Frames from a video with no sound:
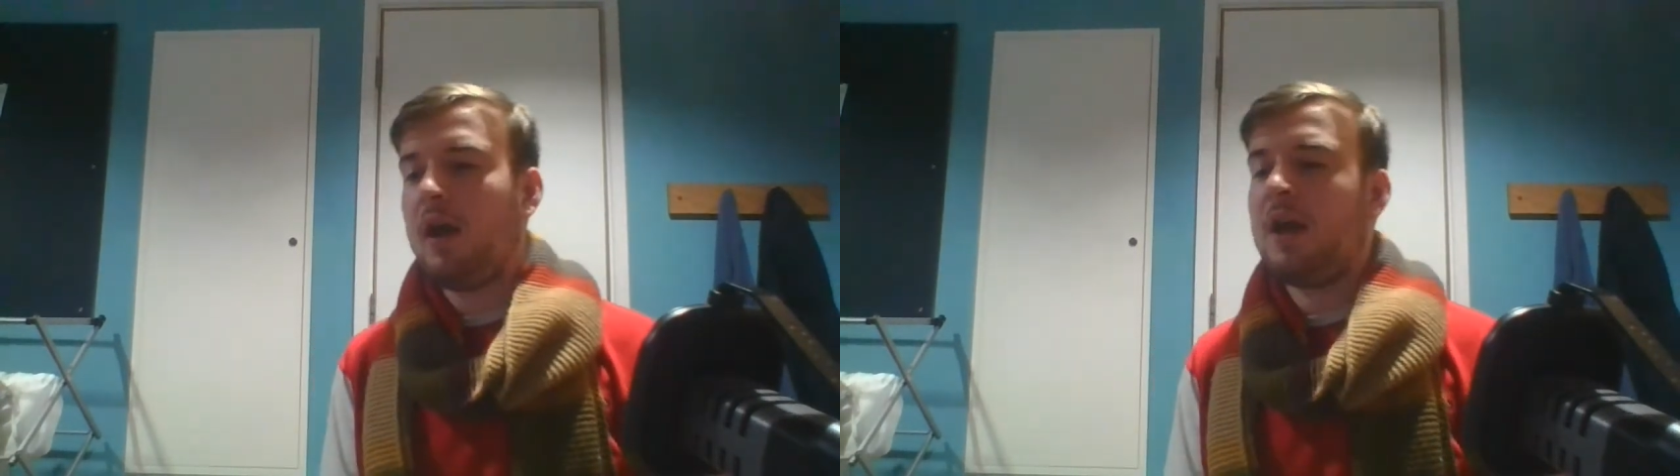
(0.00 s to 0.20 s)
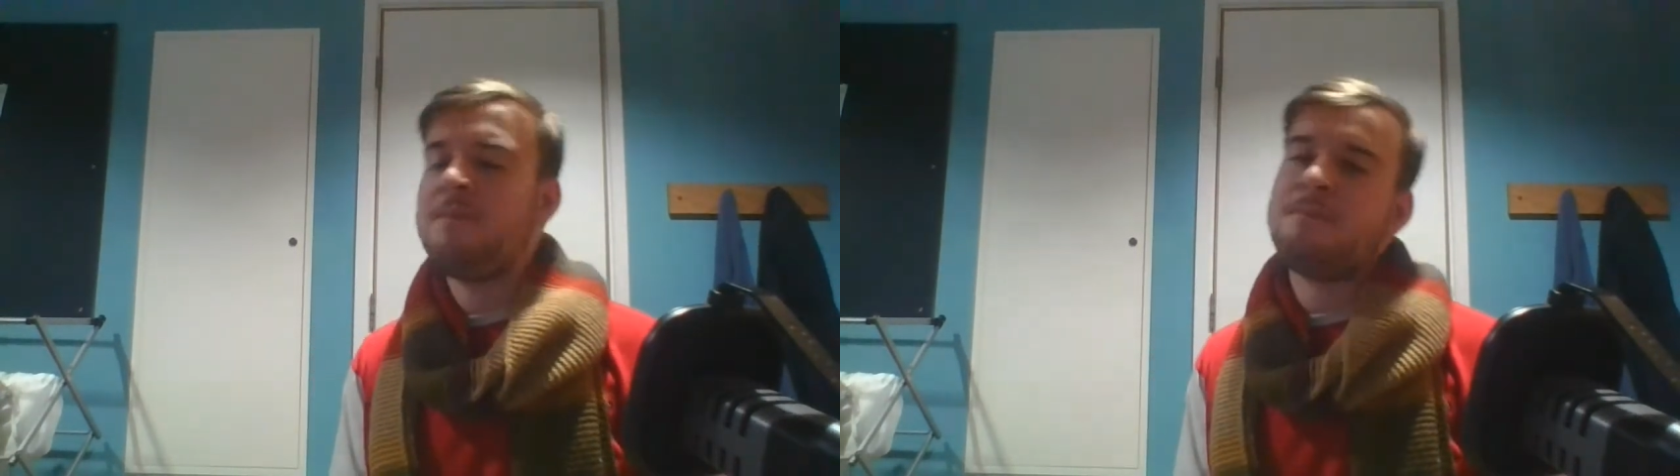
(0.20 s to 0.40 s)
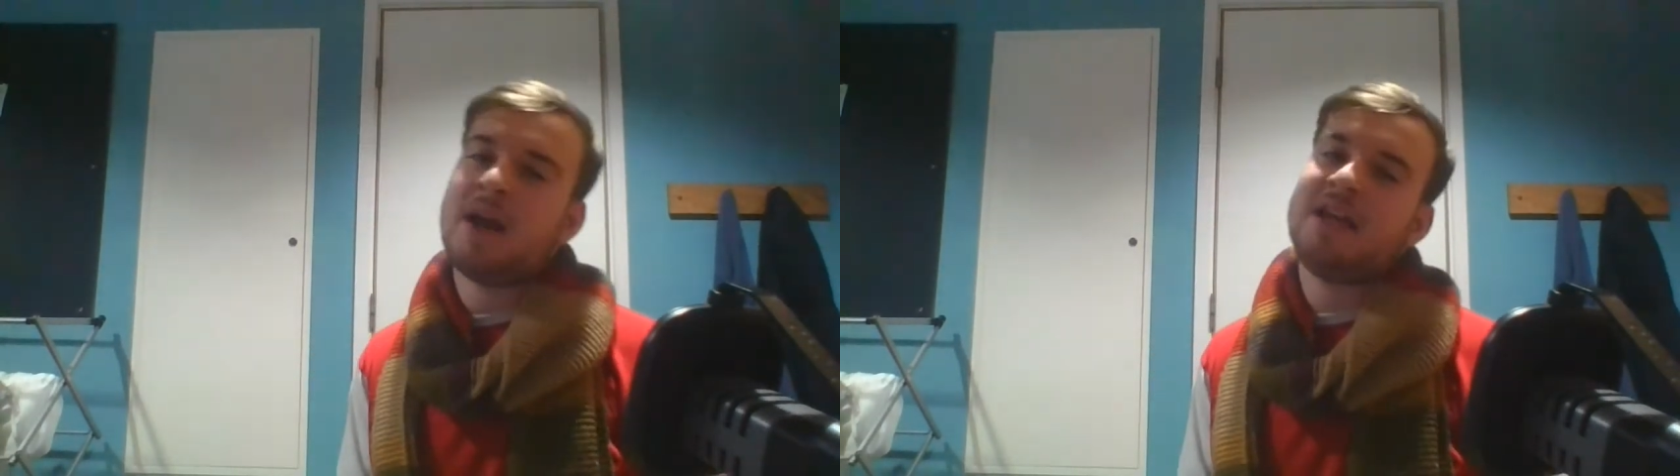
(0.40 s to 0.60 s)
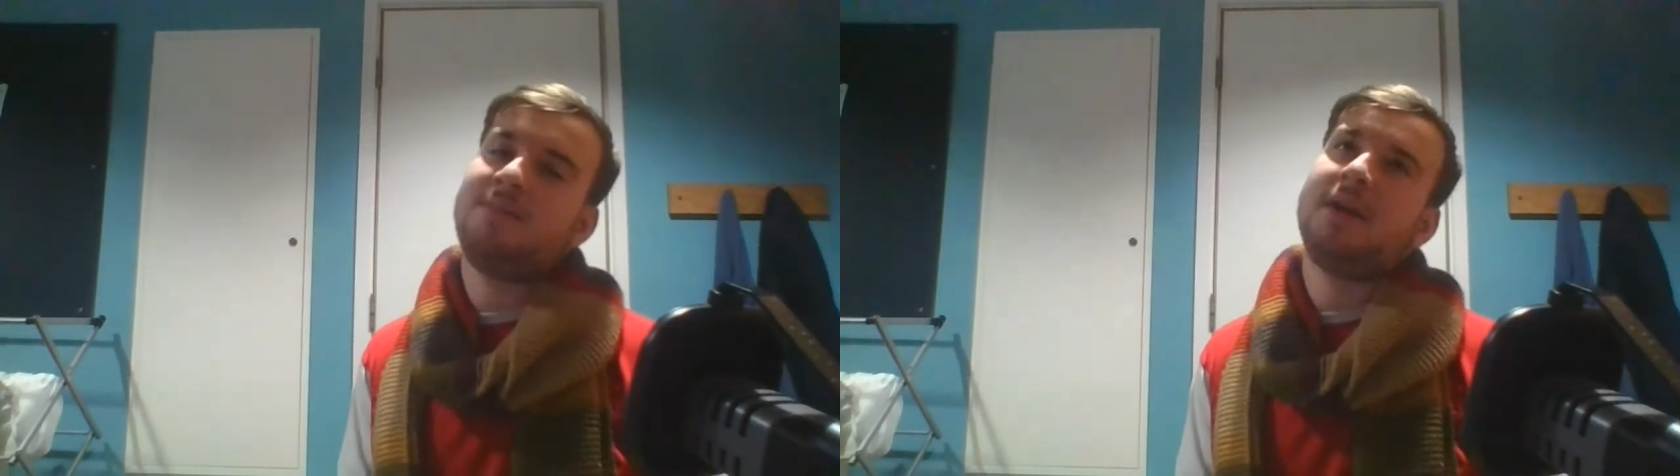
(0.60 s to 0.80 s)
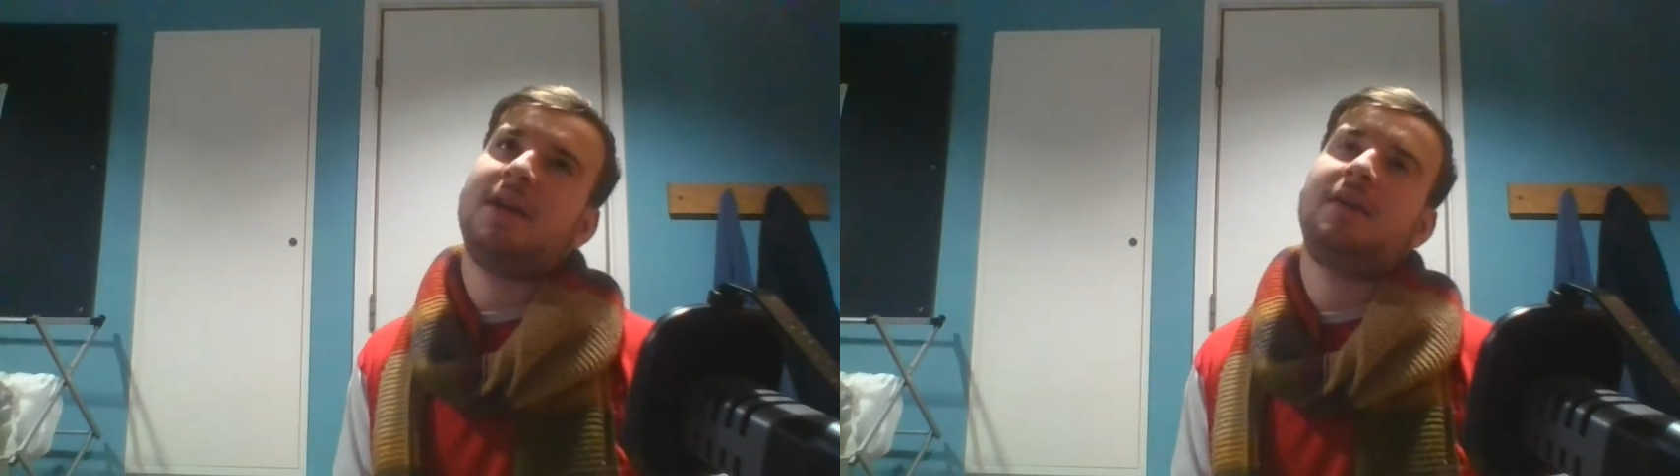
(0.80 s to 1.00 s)
And
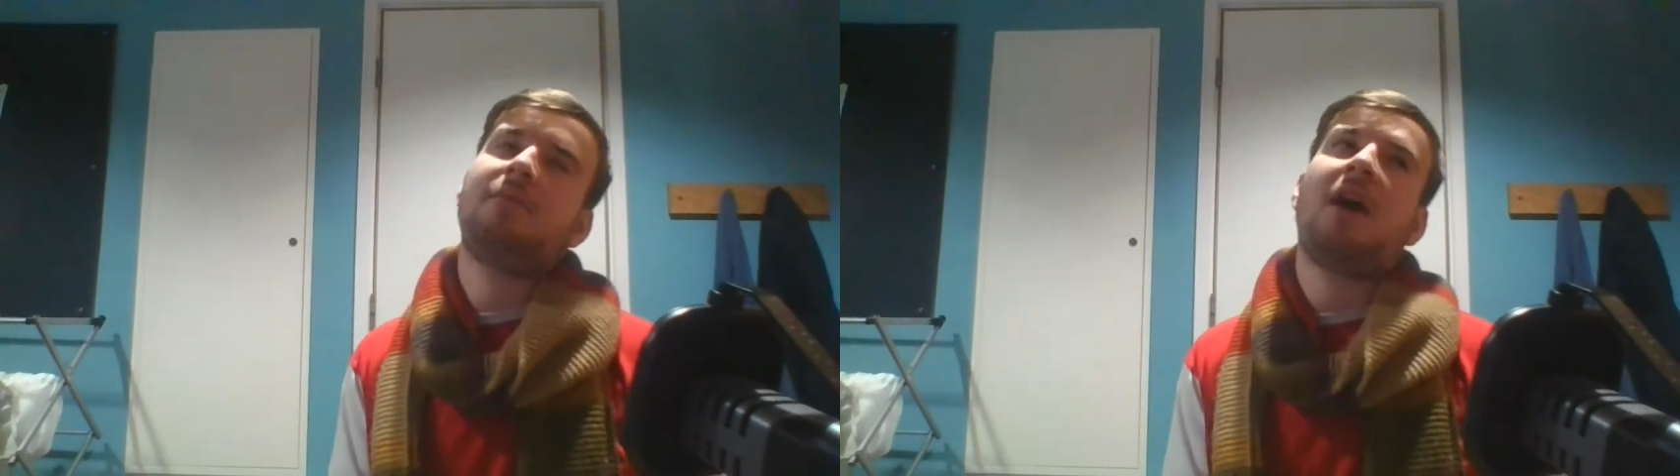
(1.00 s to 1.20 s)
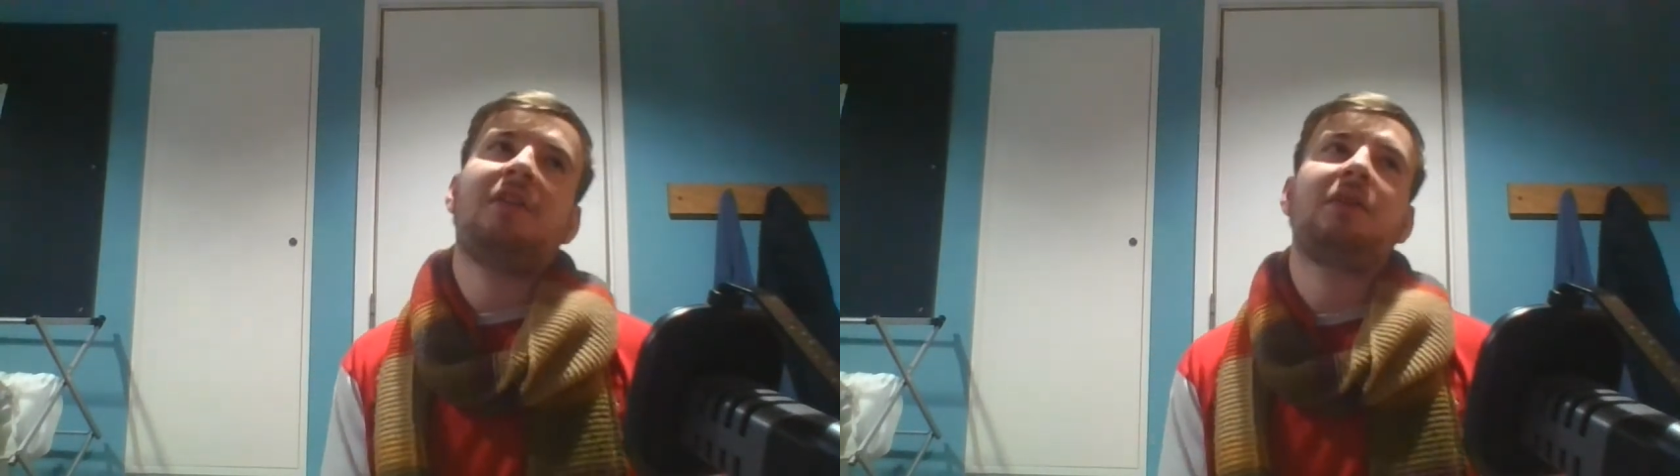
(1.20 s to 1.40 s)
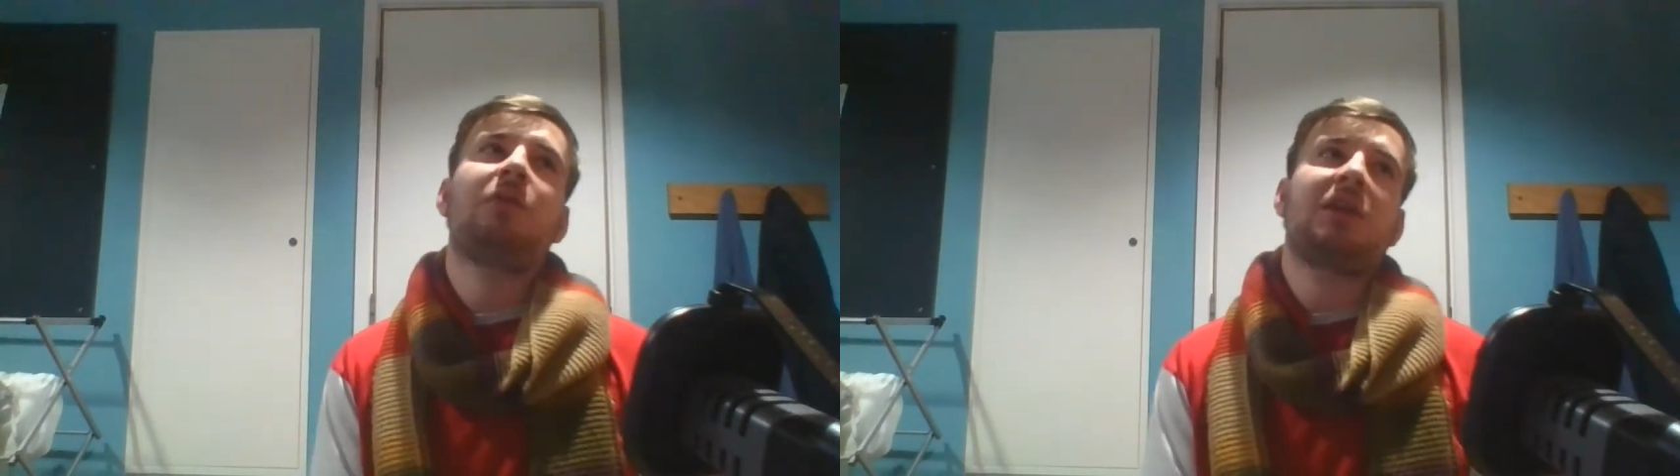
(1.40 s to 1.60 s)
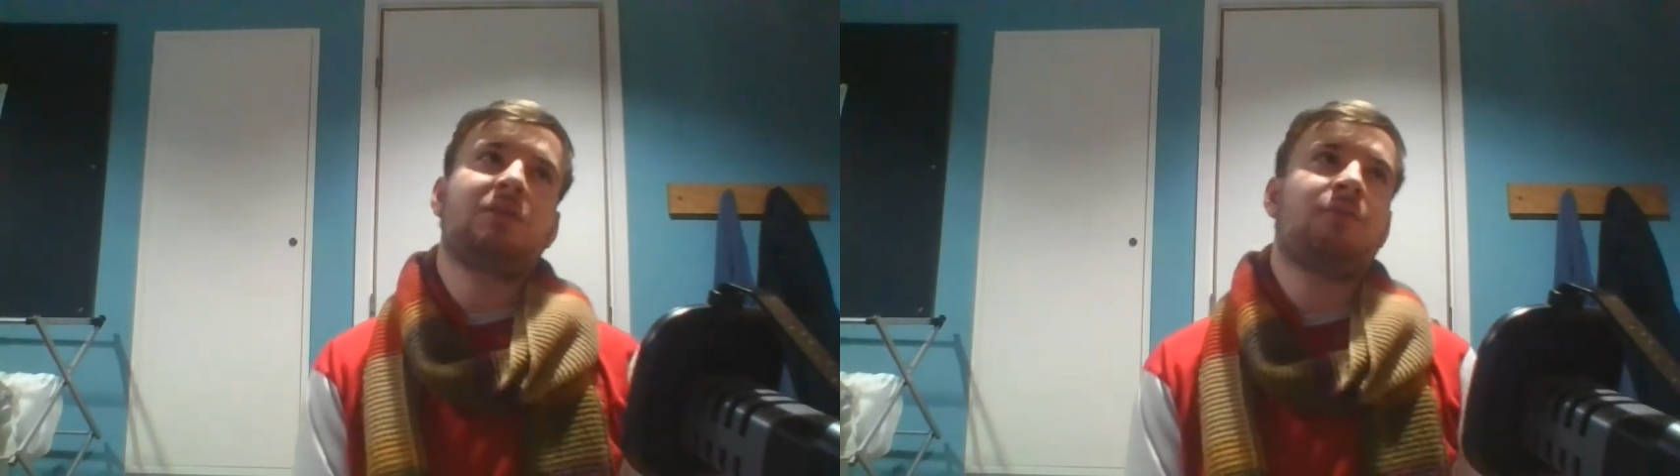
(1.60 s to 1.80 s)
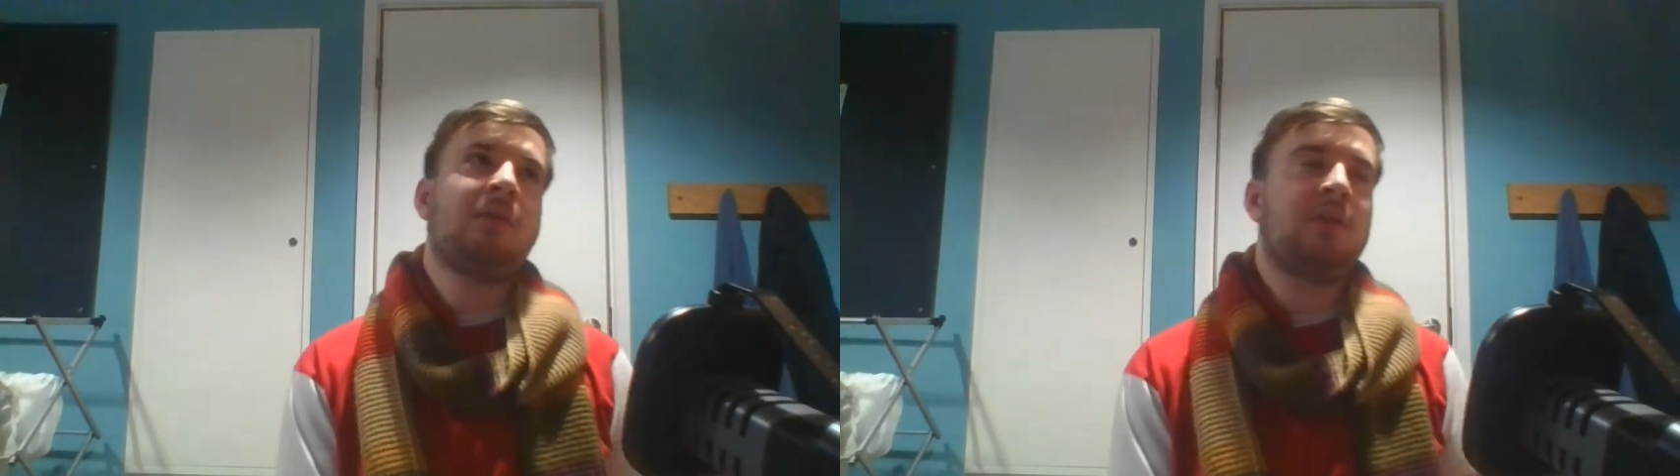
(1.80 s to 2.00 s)
maybe, I think what they
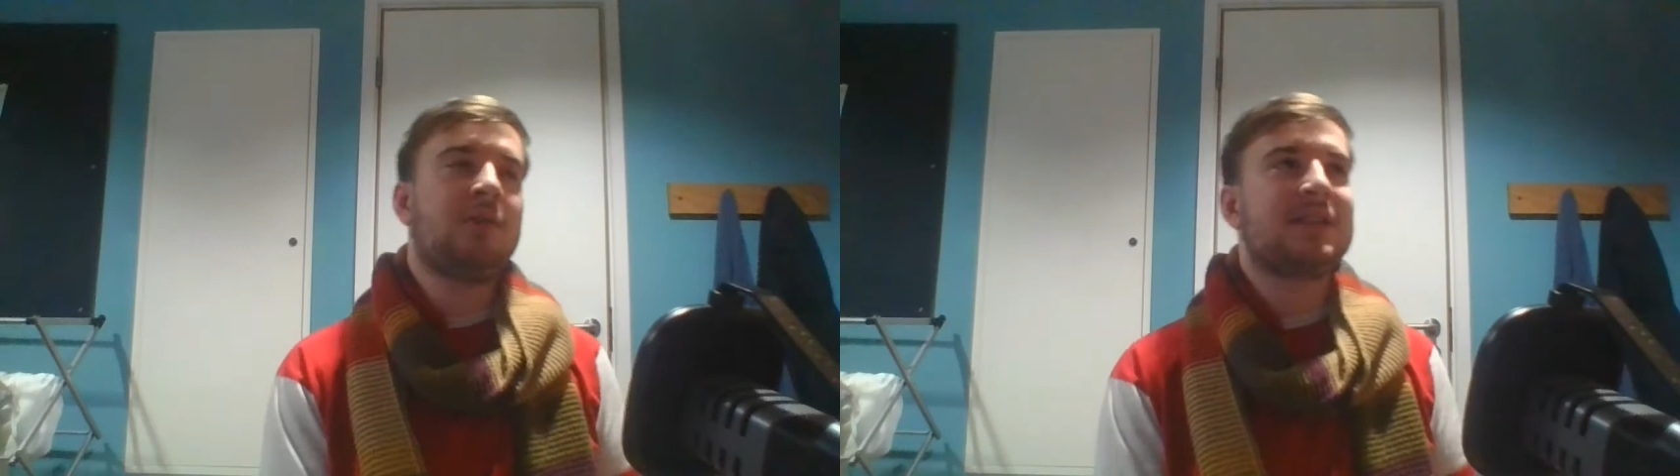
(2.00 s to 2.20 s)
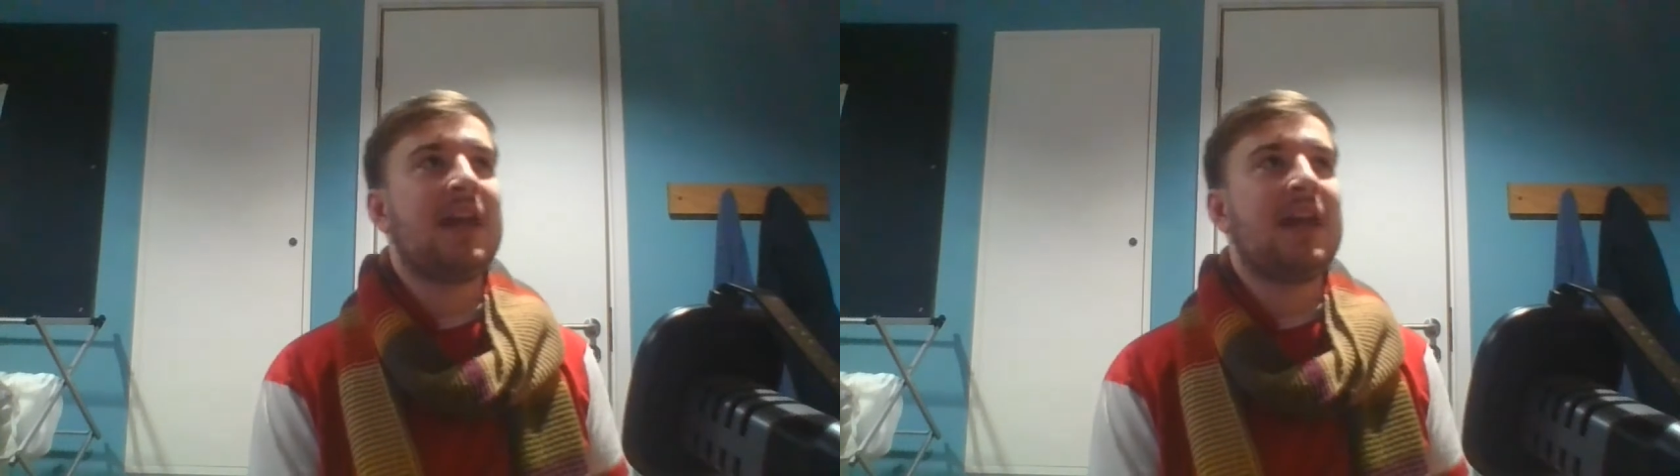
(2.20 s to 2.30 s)
should probably do is